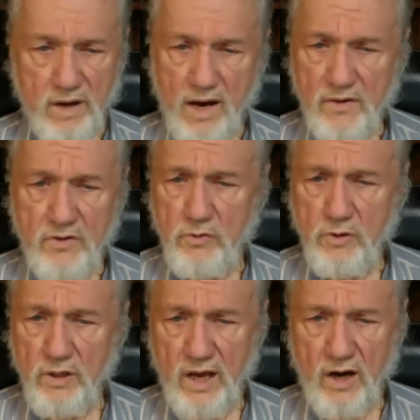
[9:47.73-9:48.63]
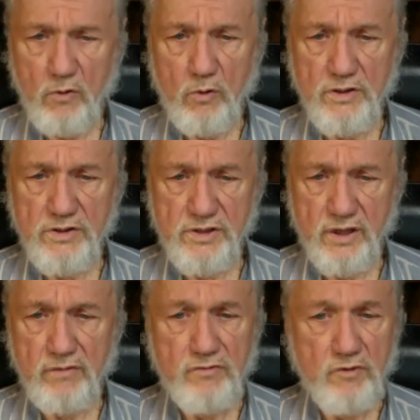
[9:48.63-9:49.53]
not to allow
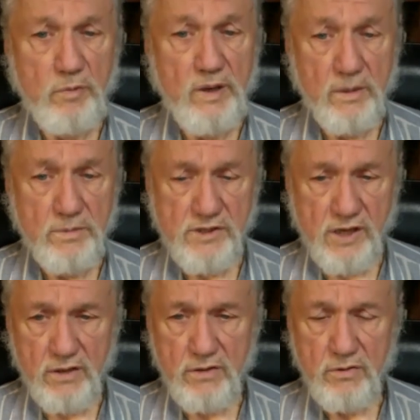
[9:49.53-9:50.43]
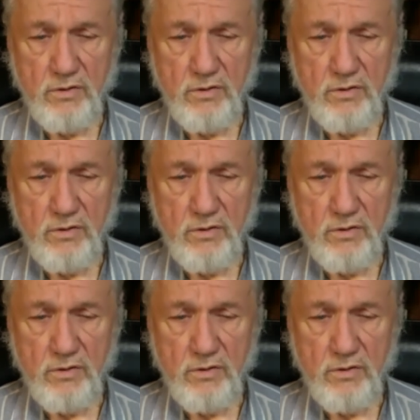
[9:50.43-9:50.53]
oneself to be upset